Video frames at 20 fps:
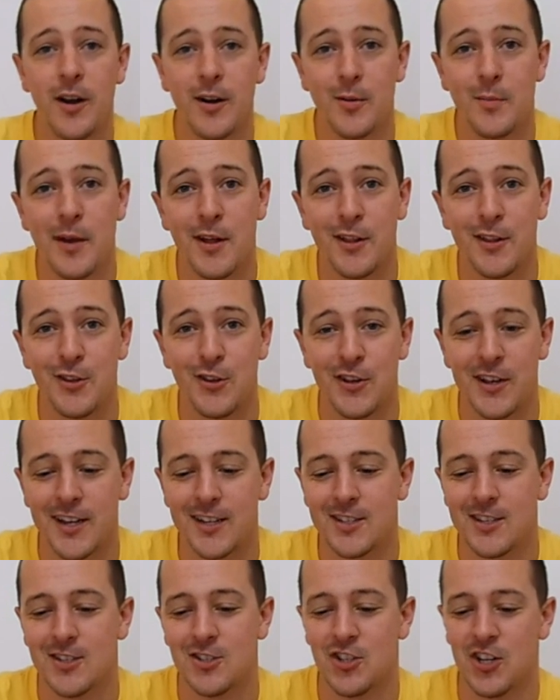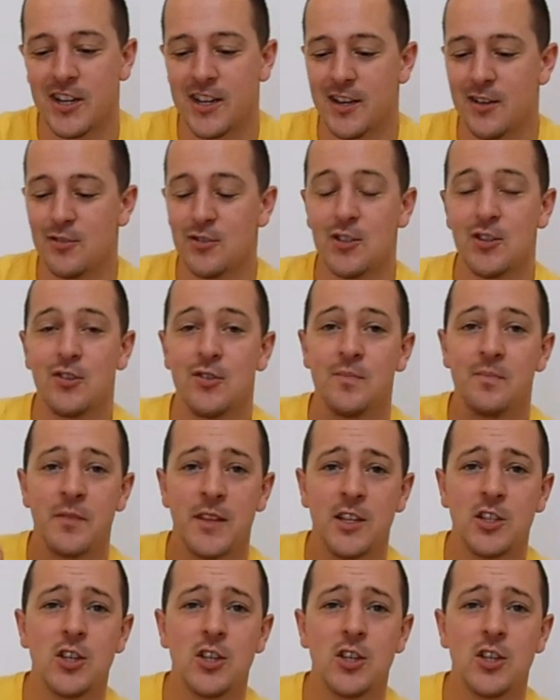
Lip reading: watermelon you guys can check out too.